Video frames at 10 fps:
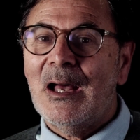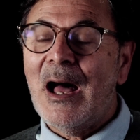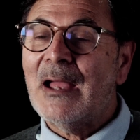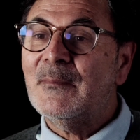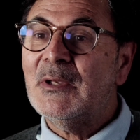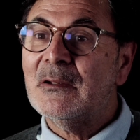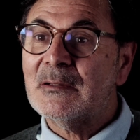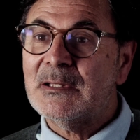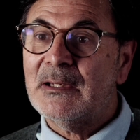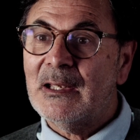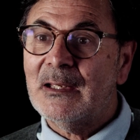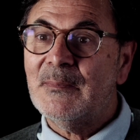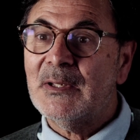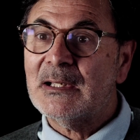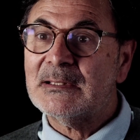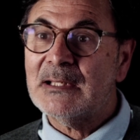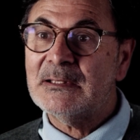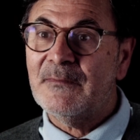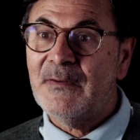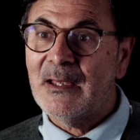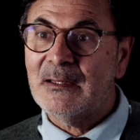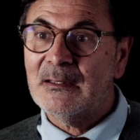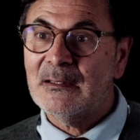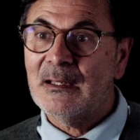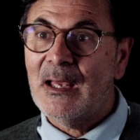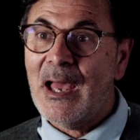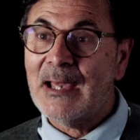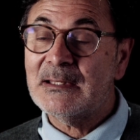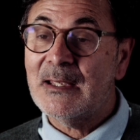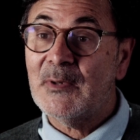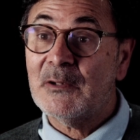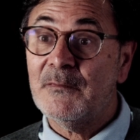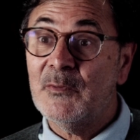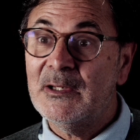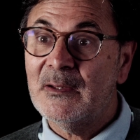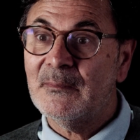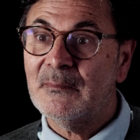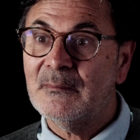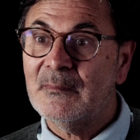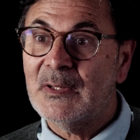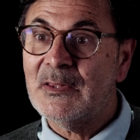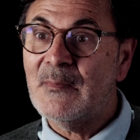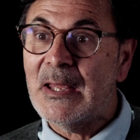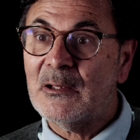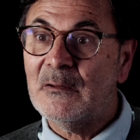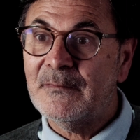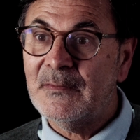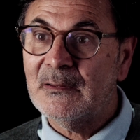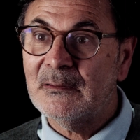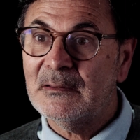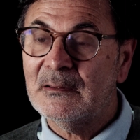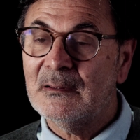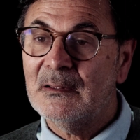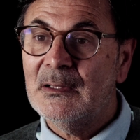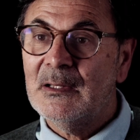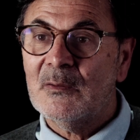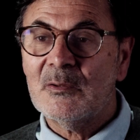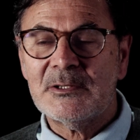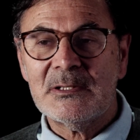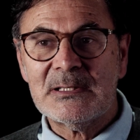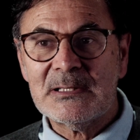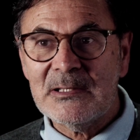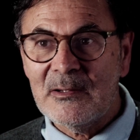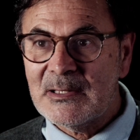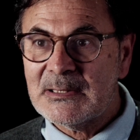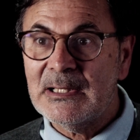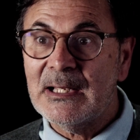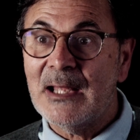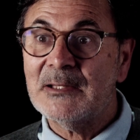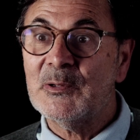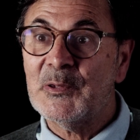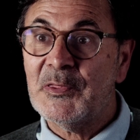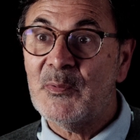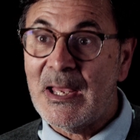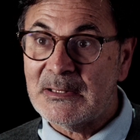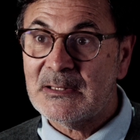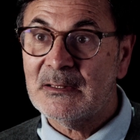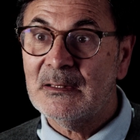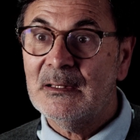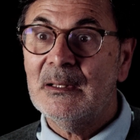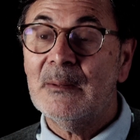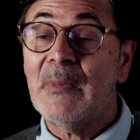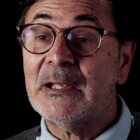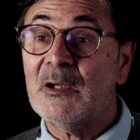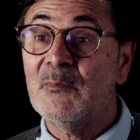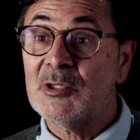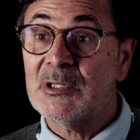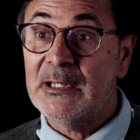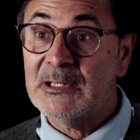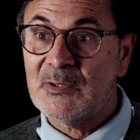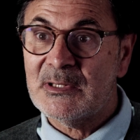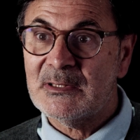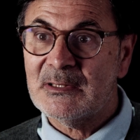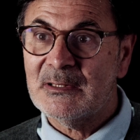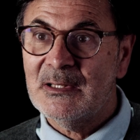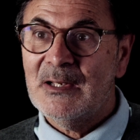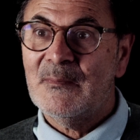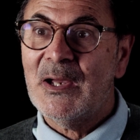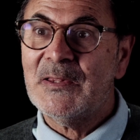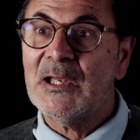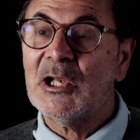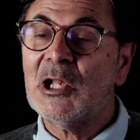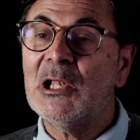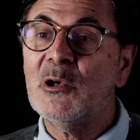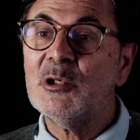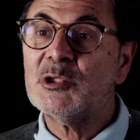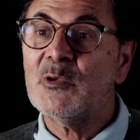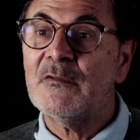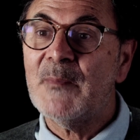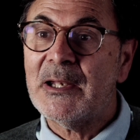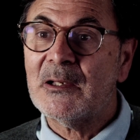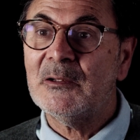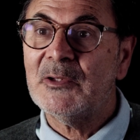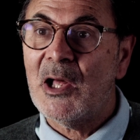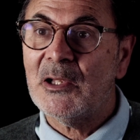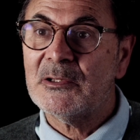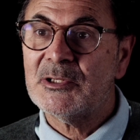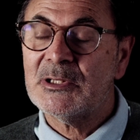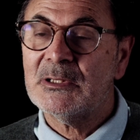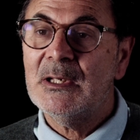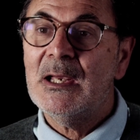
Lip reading: I am here today because I defend academic freedom in the medical field, which is seriously under threat by commercial interests, by the enclosure of medical knowledge